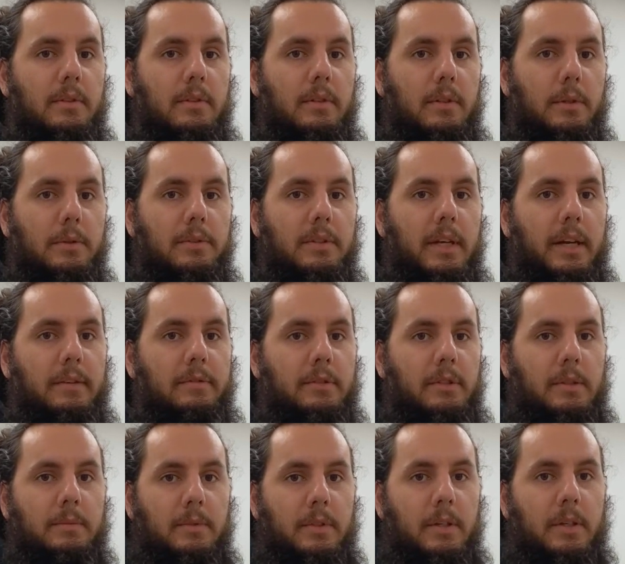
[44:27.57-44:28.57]
those live
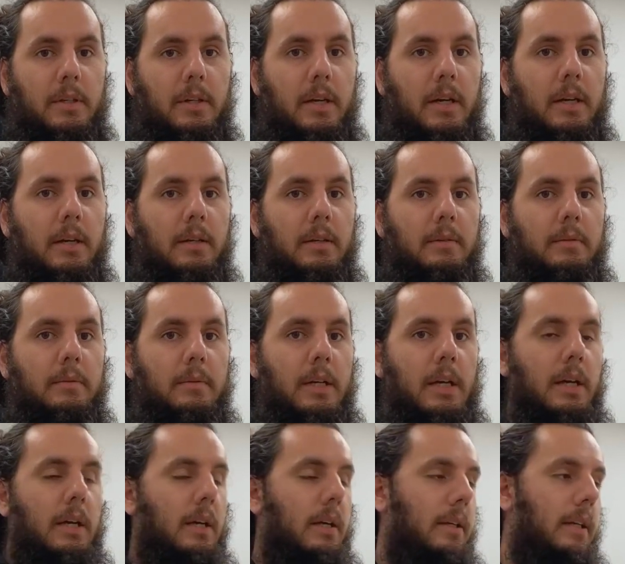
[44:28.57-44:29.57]
streams are
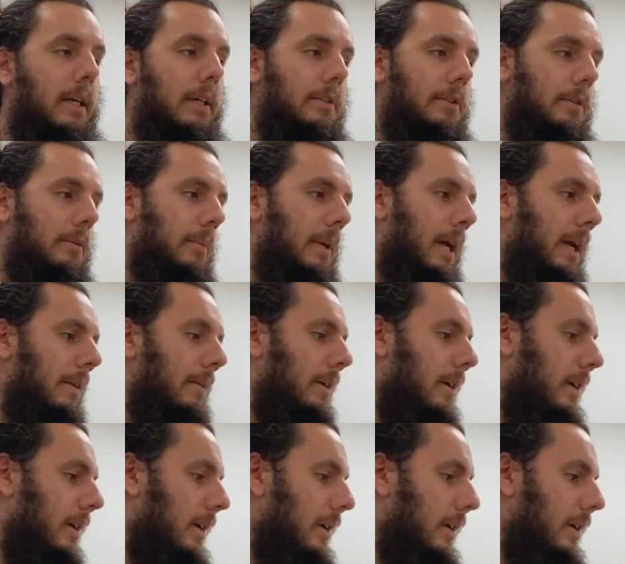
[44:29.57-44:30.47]
not too bad.